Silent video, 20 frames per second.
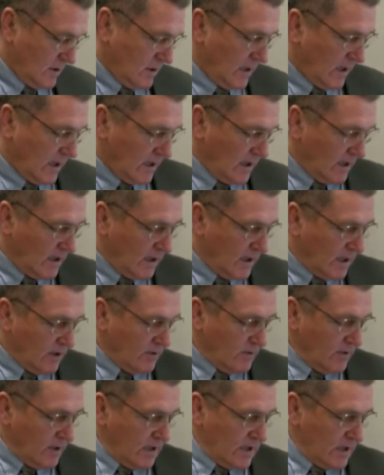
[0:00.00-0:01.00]
getting
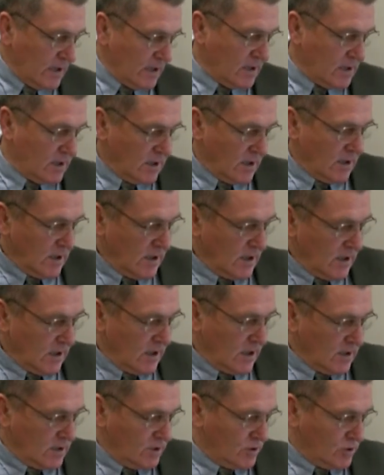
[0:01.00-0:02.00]
together again
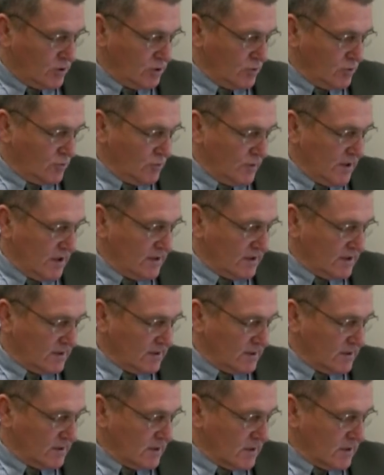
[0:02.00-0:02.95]
in 2 weeks.